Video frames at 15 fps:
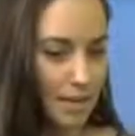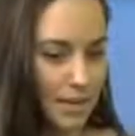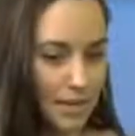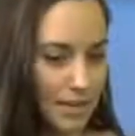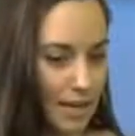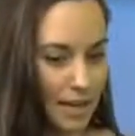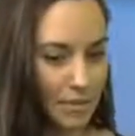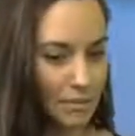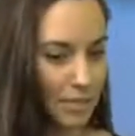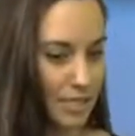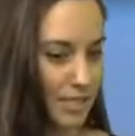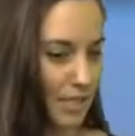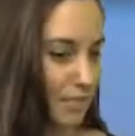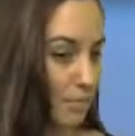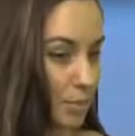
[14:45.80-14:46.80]
a time, we
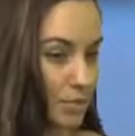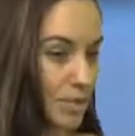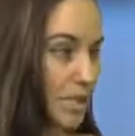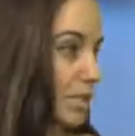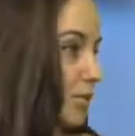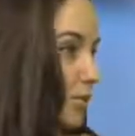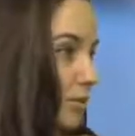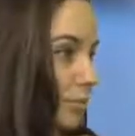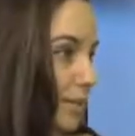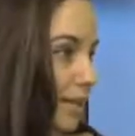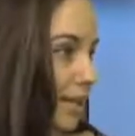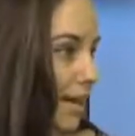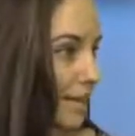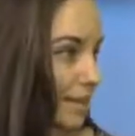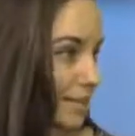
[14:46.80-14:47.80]
did mostly
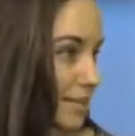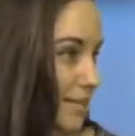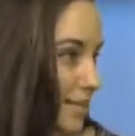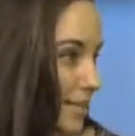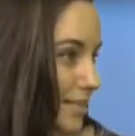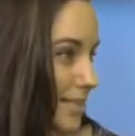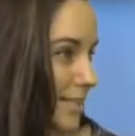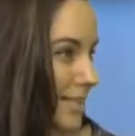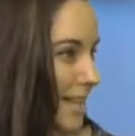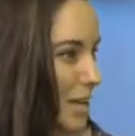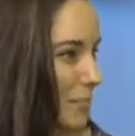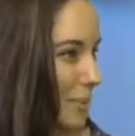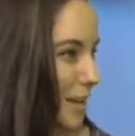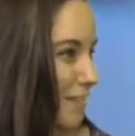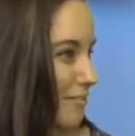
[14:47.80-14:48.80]
corporate galas and things like
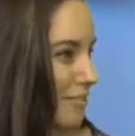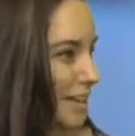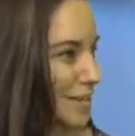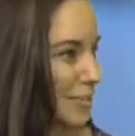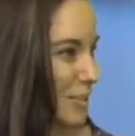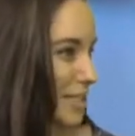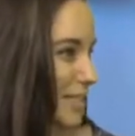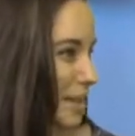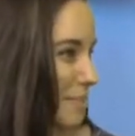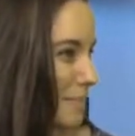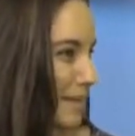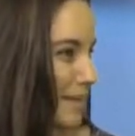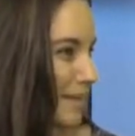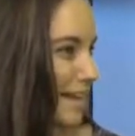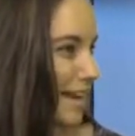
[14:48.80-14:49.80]
that, but I find what's
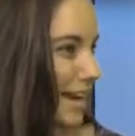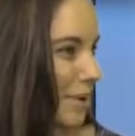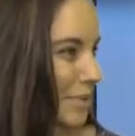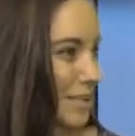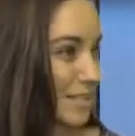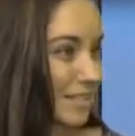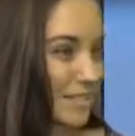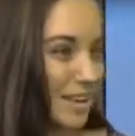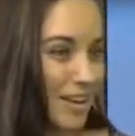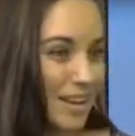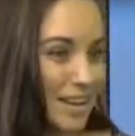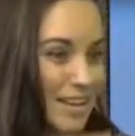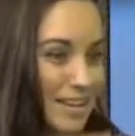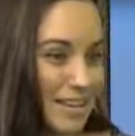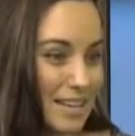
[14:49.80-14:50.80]
coming in now is a
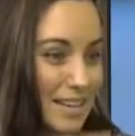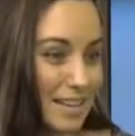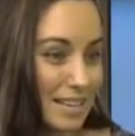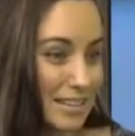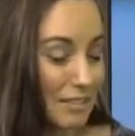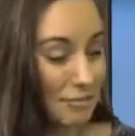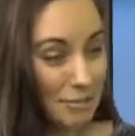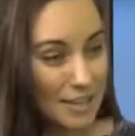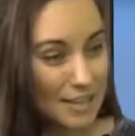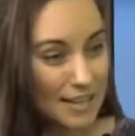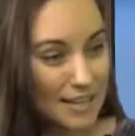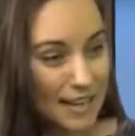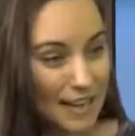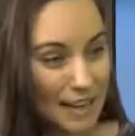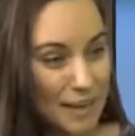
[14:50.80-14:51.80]
lot
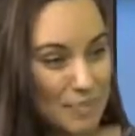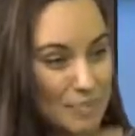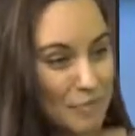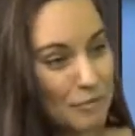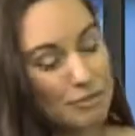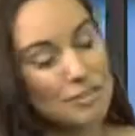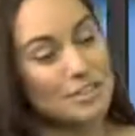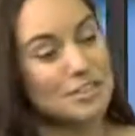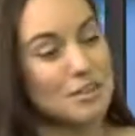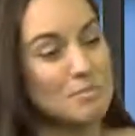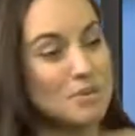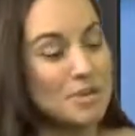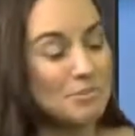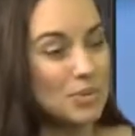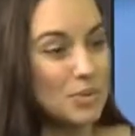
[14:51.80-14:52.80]
different. For the
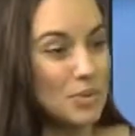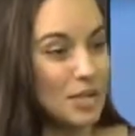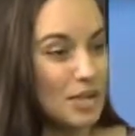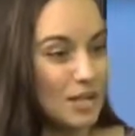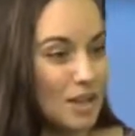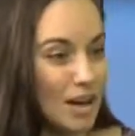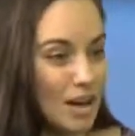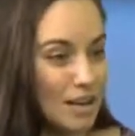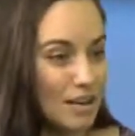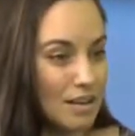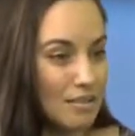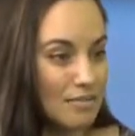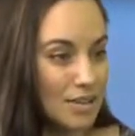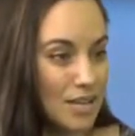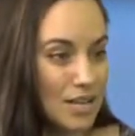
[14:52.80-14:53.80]
summer, I'm doing a lot
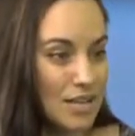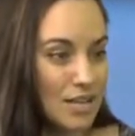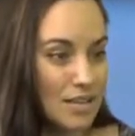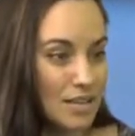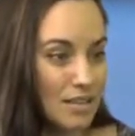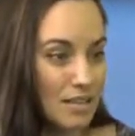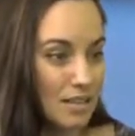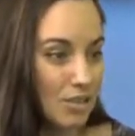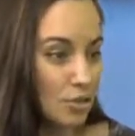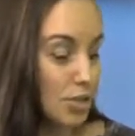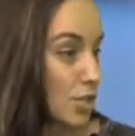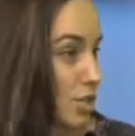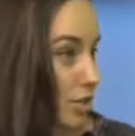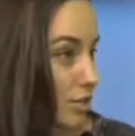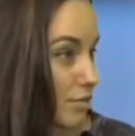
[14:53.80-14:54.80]
of
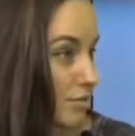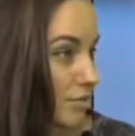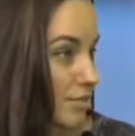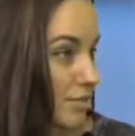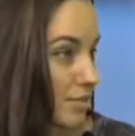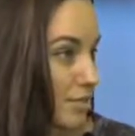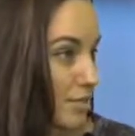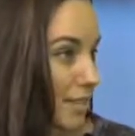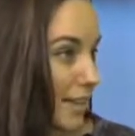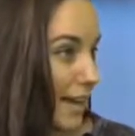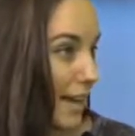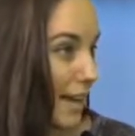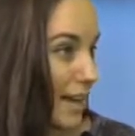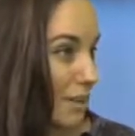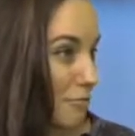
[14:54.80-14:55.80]
street shows
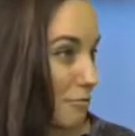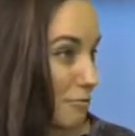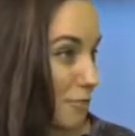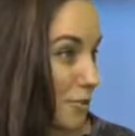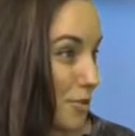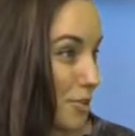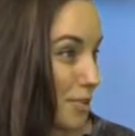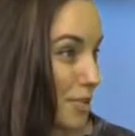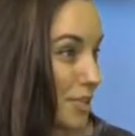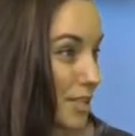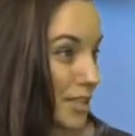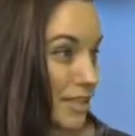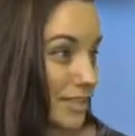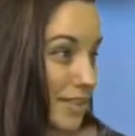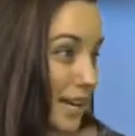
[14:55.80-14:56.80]
for
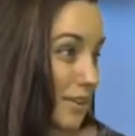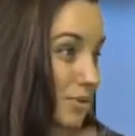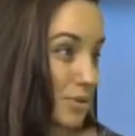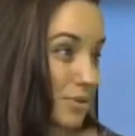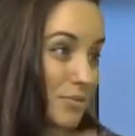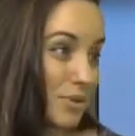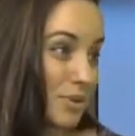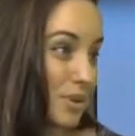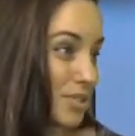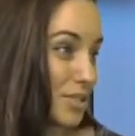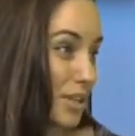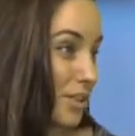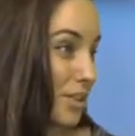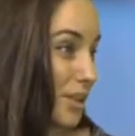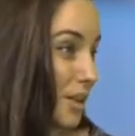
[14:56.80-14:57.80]
the towns throughout
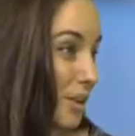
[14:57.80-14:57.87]
Ontario.